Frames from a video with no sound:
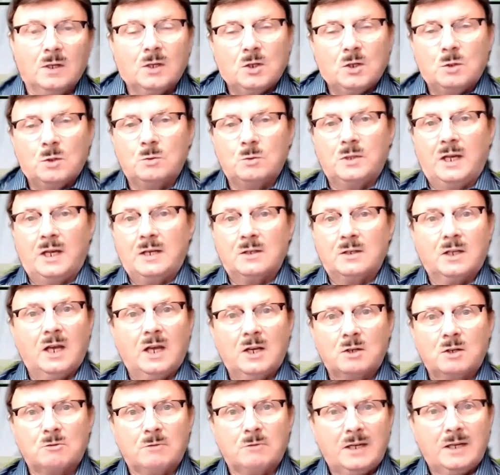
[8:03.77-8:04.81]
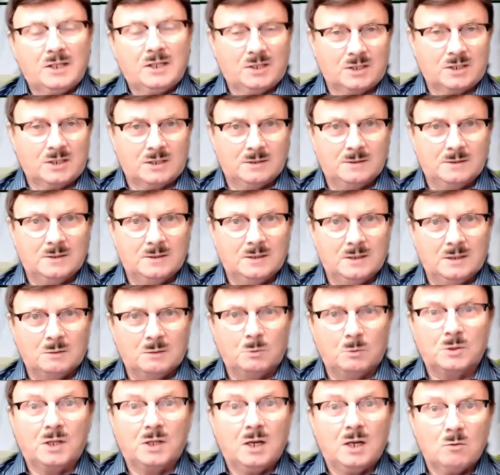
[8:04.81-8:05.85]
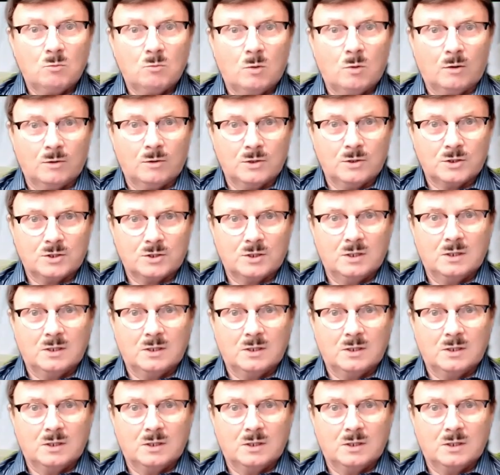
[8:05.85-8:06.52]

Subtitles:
you then can arrest without warrant